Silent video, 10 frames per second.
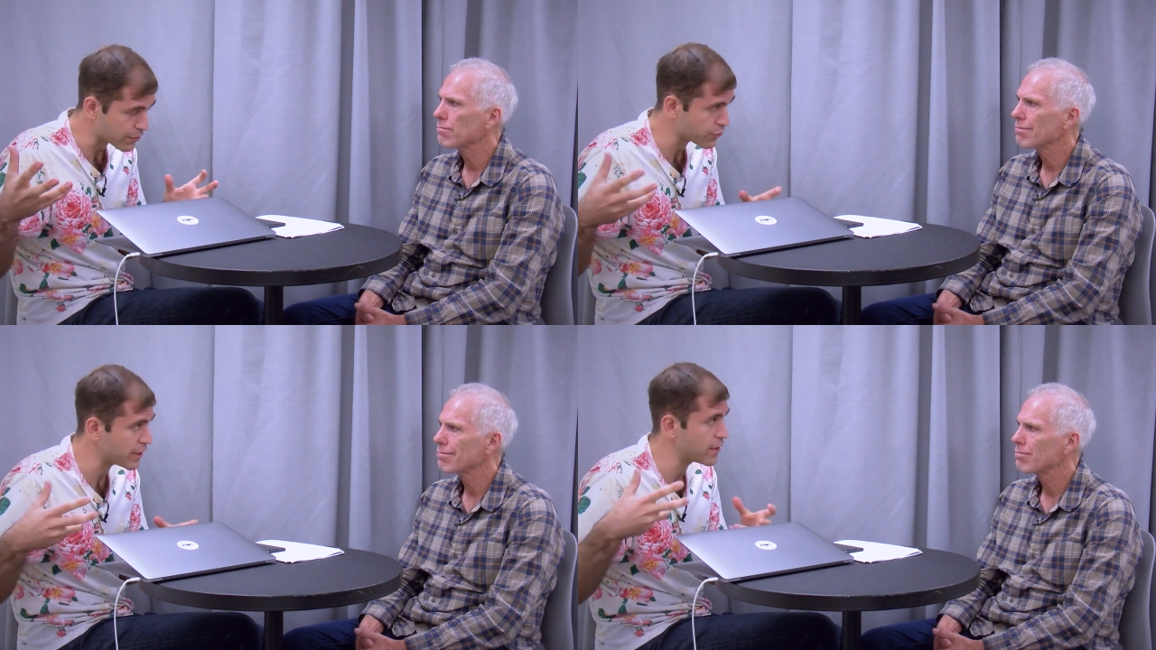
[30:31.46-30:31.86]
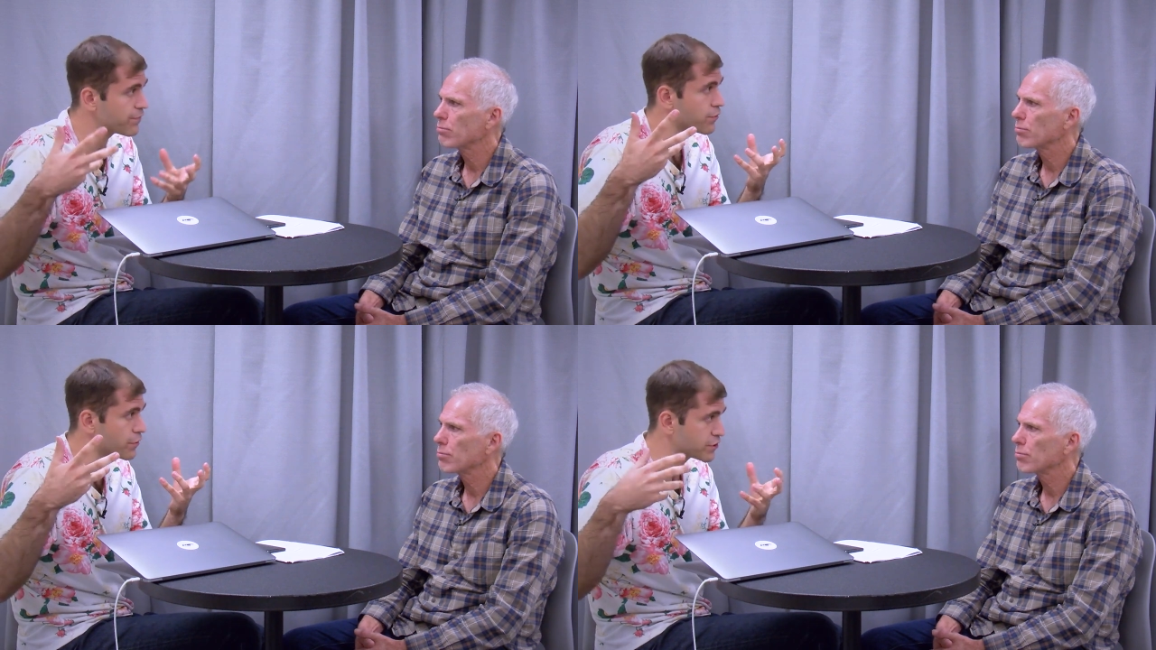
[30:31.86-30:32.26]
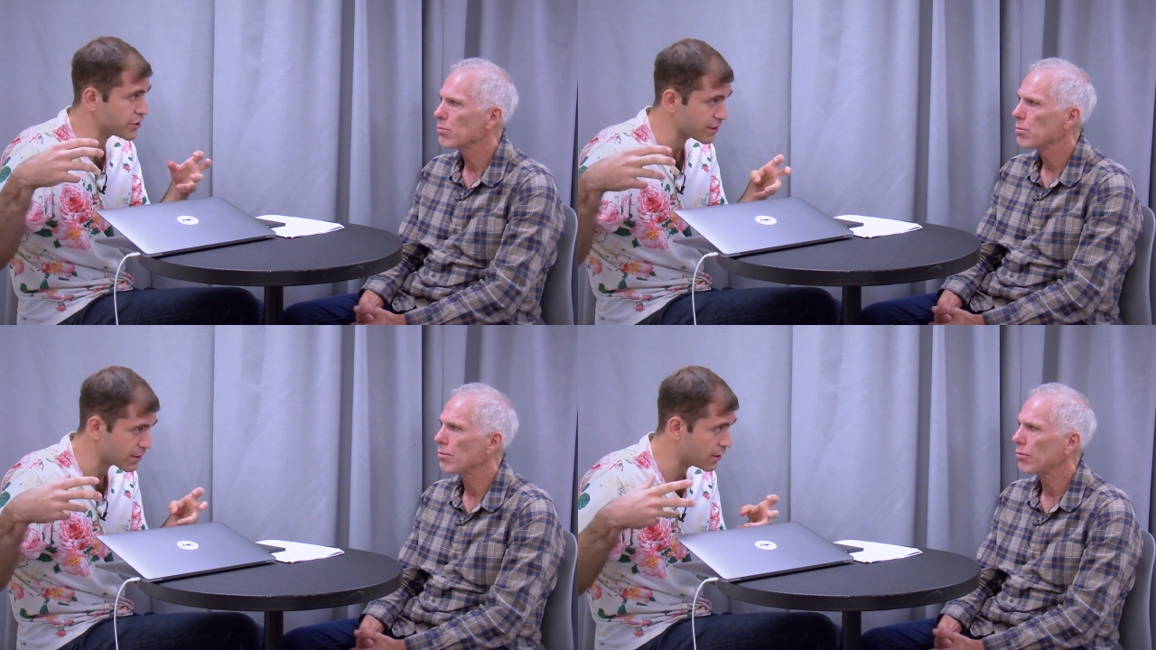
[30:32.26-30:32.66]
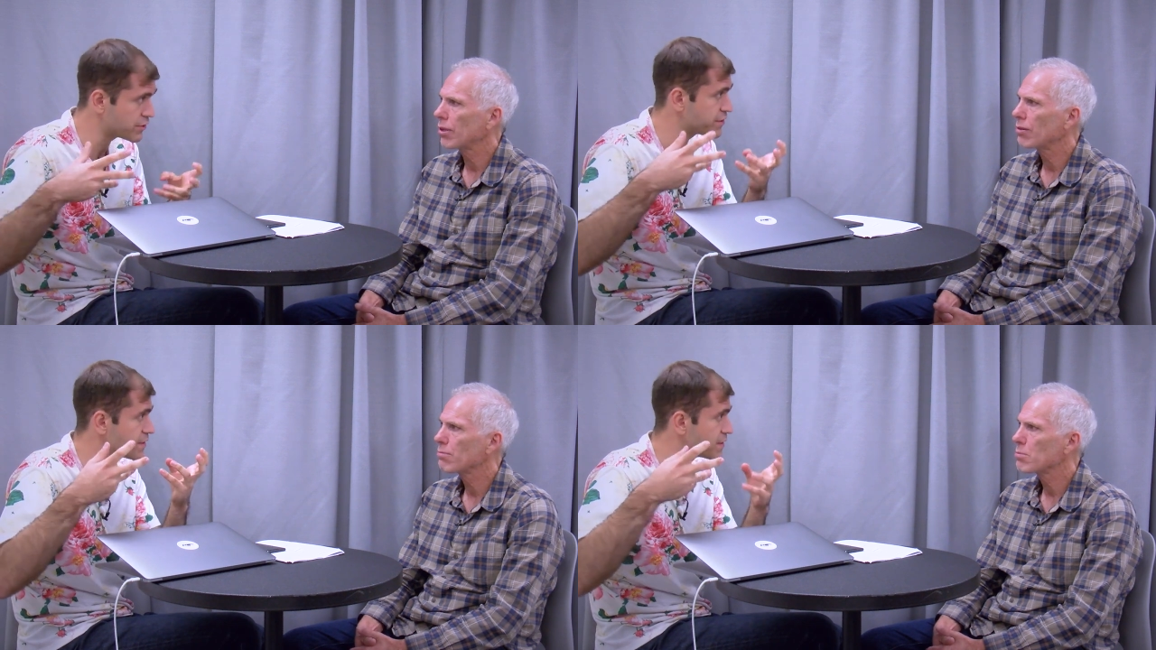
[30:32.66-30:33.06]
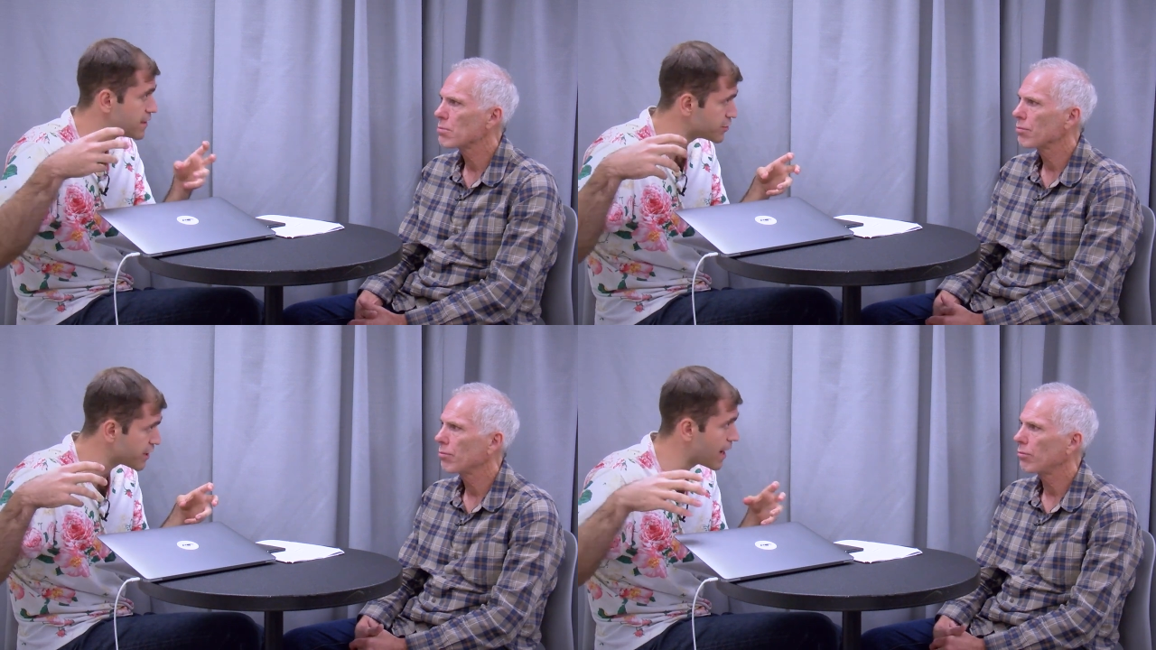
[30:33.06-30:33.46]
Speaker 1: the creative flourishing, the conscious
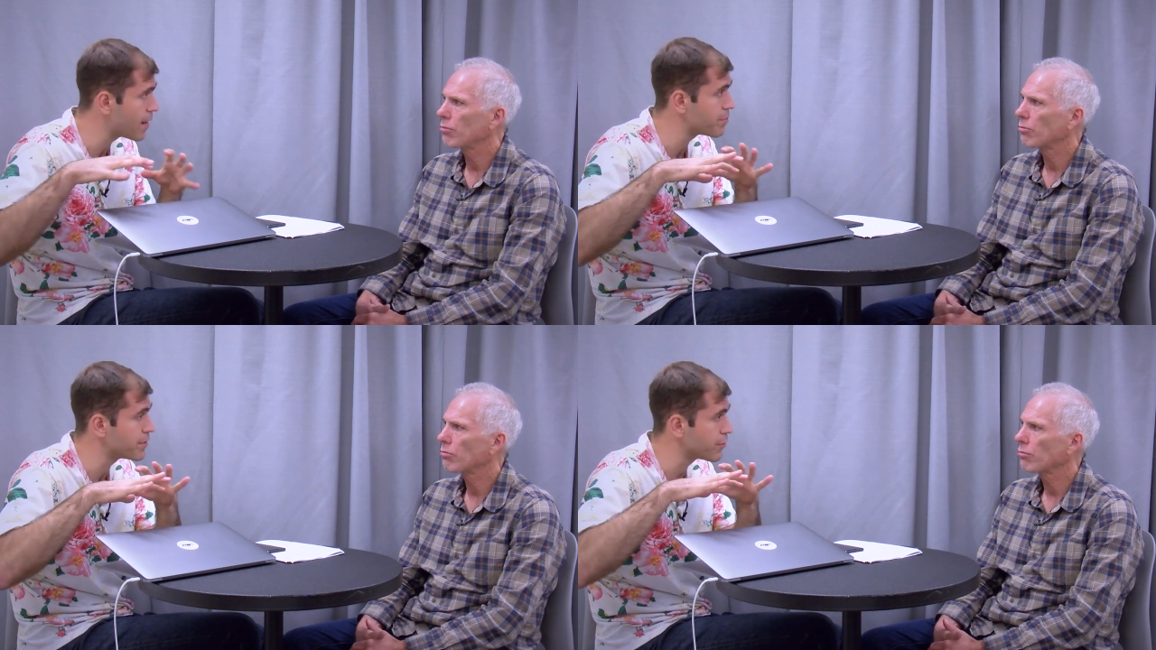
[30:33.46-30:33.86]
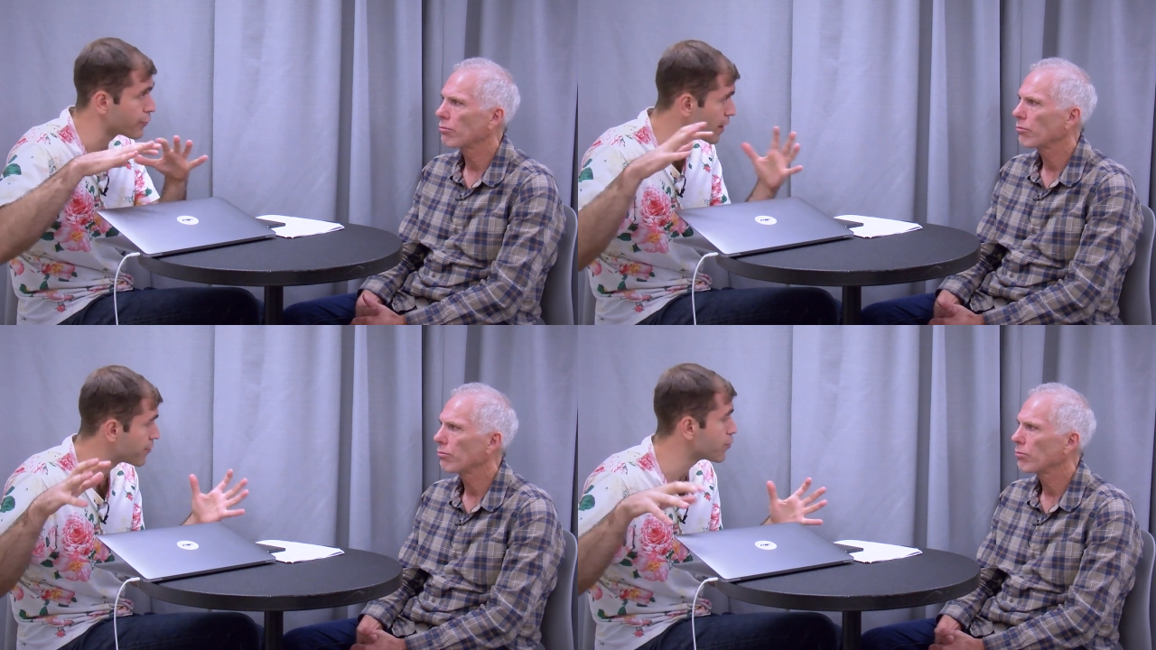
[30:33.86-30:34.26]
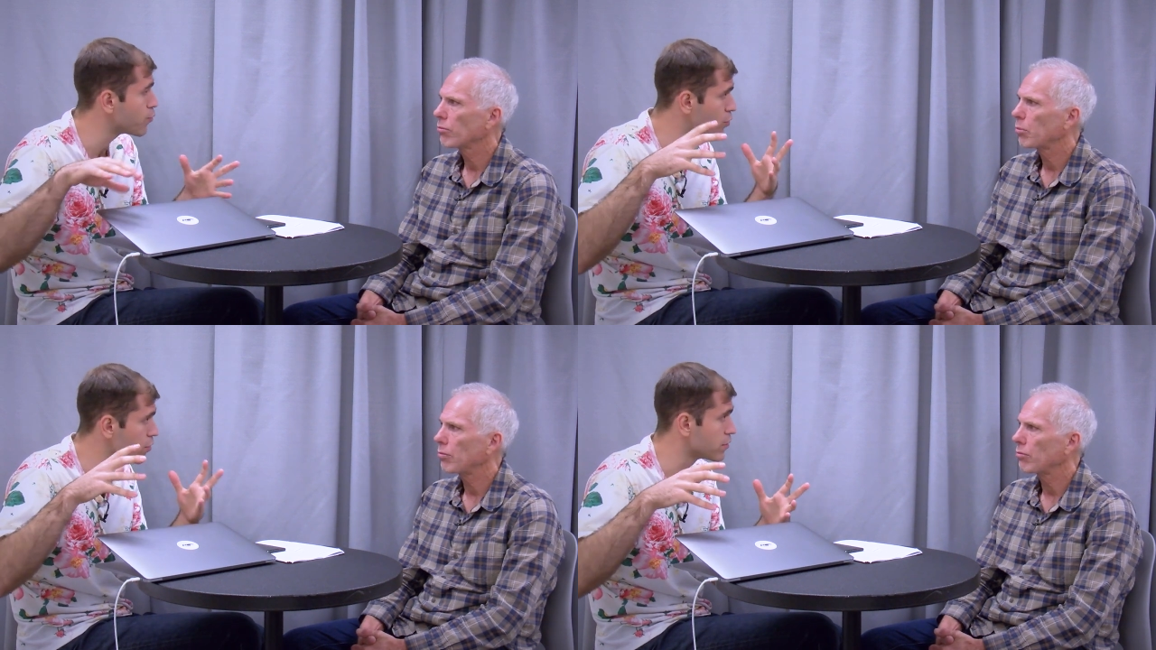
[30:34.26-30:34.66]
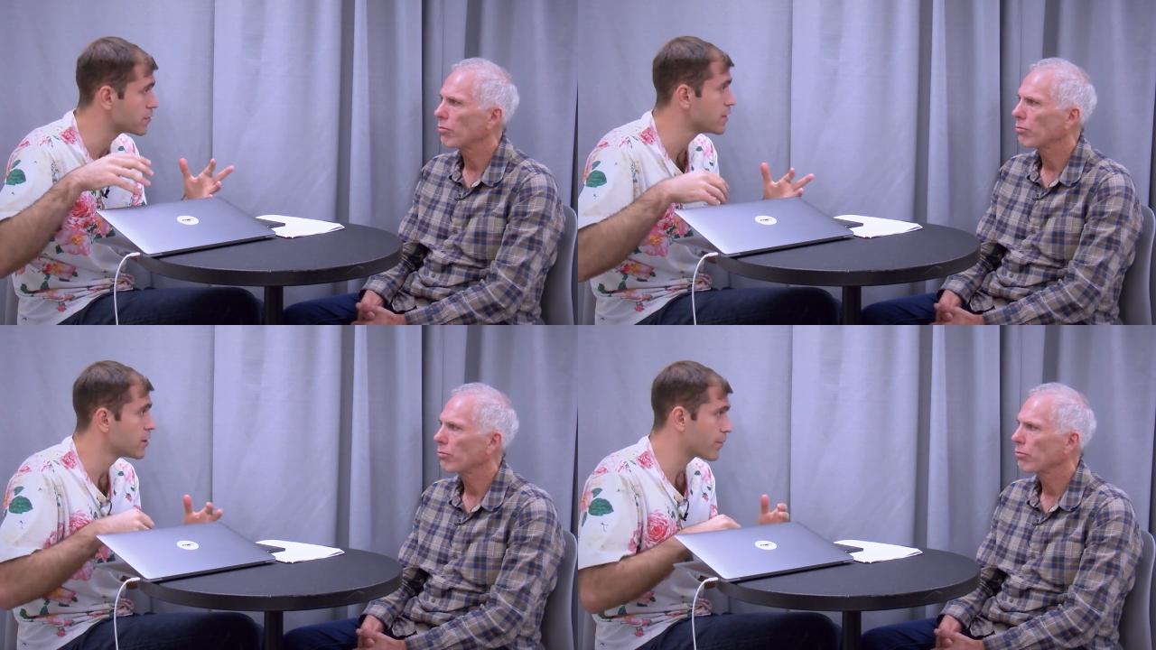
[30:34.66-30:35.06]
ascension happen around the world